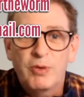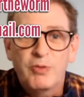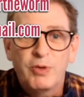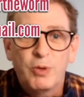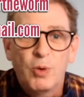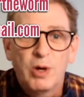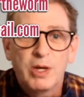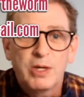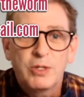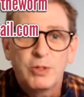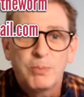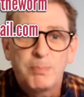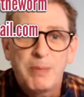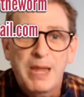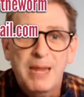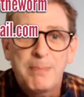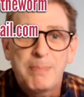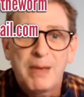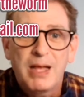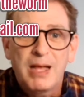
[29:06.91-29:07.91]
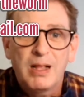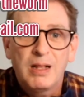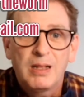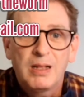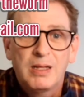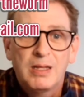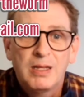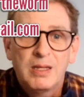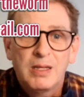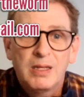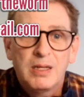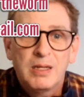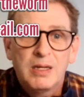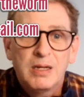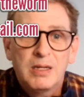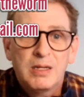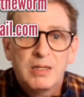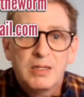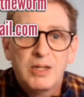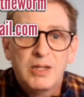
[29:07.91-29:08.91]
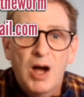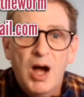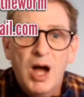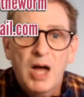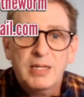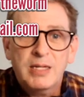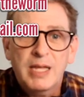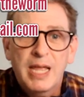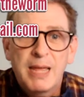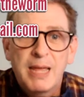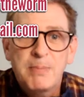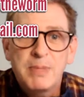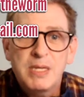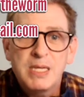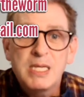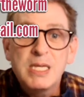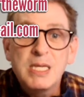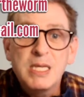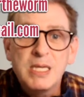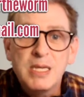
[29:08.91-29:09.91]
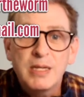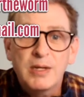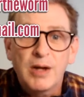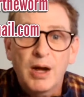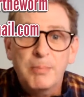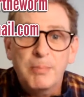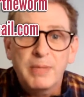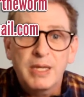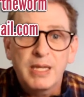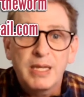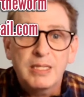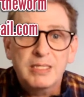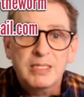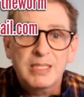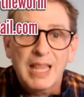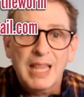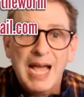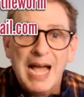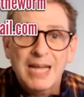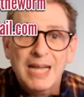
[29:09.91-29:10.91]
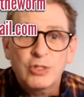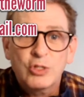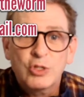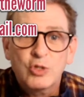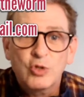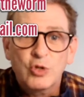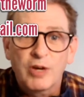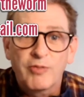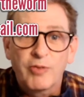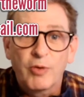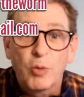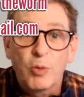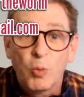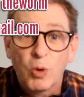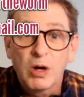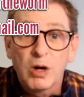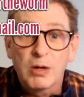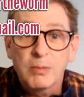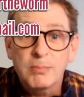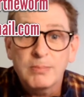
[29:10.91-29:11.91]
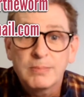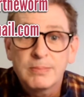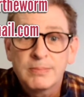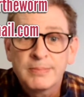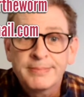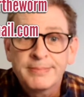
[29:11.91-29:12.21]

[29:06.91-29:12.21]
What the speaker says: If you wanted to, paypal.me.me/Trevor the Worm.